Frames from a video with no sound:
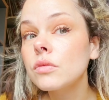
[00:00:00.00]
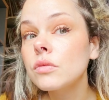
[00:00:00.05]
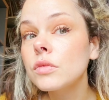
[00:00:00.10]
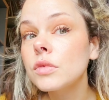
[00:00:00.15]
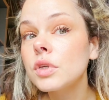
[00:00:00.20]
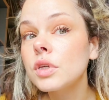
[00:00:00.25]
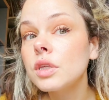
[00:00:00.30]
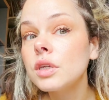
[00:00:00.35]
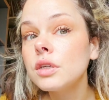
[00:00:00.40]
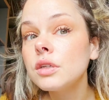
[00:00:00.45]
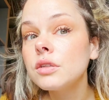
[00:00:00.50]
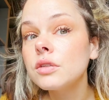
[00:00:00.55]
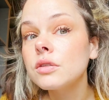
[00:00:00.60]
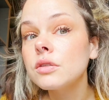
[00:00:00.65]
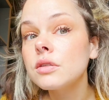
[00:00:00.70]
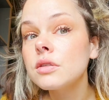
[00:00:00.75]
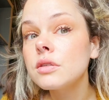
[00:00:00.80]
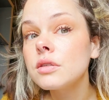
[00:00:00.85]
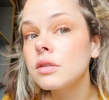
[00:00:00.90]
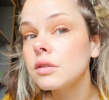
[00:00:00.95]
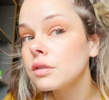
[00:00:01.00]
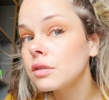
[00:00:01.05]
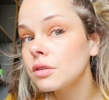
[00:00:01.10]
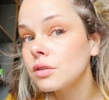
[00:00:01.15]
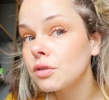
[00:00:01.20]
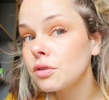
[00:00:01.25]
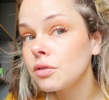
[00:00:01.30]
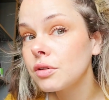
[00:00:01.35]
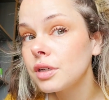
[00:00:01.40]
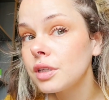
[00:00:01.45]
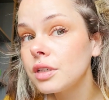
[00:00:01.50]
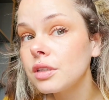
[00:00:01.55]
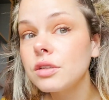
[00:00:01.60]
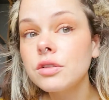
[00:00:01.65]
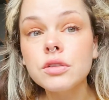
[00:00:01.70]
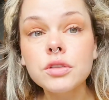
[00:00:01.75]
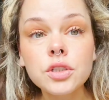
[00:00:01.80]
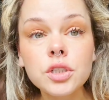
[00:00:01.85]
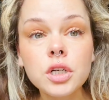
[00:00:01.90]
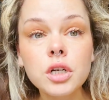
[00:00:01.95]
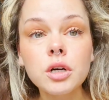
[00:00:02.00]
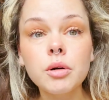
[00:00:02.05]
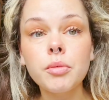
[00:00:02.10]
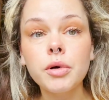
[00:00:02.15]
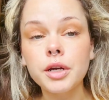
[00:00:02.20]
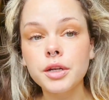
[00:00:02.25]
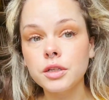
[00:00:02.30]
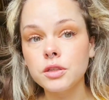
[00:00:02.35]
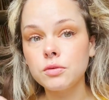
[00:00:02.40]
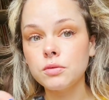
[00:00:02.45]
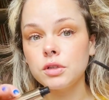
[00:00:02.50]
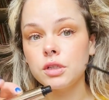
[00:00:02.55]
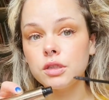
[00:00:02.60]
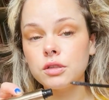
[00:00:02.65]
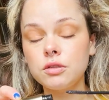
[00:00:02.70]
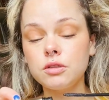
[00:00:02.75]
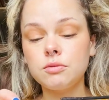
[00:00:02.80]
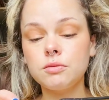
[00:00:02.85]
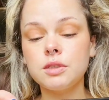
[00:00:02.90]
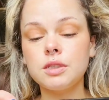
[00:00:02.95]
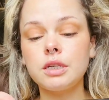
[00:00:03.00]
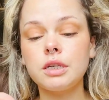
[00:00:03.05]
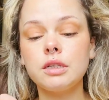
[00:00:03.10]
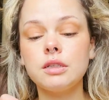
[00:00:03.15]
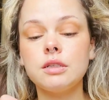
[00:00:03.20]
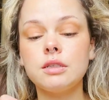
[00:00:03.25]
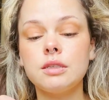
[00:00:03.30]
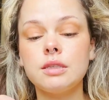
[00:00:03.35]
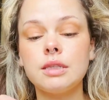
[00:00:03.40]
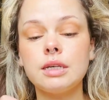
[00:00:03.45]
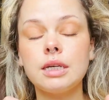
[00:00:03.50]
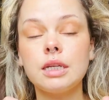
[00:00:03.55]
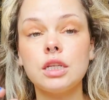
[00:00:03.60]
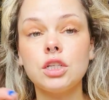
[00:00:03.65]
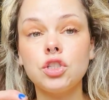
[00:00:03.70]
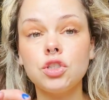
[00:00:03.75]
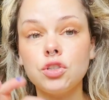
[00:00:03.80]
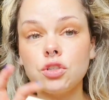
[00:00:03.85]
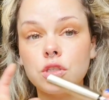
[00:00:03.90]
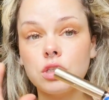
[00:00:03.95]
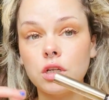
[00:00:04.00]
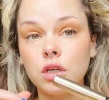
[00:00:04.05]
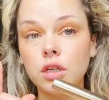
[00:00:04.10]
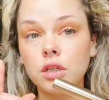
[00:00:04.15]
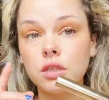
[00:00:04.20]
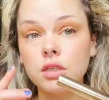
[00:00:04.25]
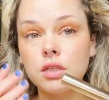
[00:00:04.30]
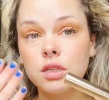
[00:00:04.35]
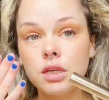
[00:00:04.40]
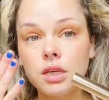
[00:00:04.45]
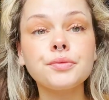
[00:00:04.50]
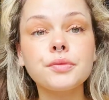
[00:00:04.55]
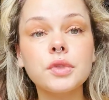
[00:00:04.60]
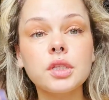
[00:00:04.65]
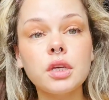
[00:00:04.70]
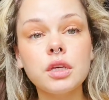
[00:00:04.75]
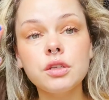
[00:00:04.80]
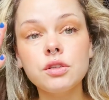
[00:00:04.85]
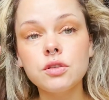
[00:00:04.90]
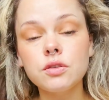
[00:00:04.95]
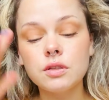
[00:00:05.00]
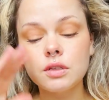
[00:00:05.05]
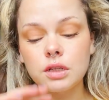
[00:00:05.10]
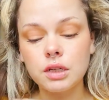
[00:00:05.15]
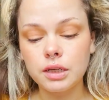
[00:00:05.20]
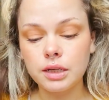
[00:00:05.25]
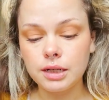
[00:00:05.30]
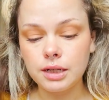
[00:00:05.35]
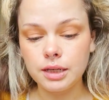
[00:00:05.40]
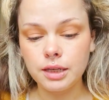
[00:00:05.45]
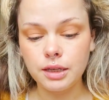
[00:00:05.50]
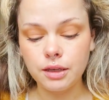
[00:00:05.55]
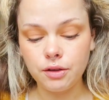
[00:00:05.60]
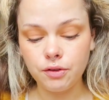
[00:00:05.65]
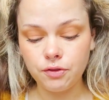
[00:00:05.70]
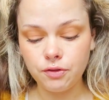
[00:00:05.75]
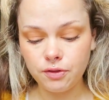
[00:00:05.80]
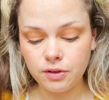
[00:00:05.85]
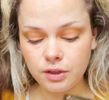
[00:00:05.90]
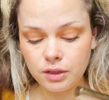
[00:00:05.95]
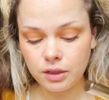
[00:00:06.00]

I think it does quite a good job, and it's one of those mascaras that does not it doesn't like leave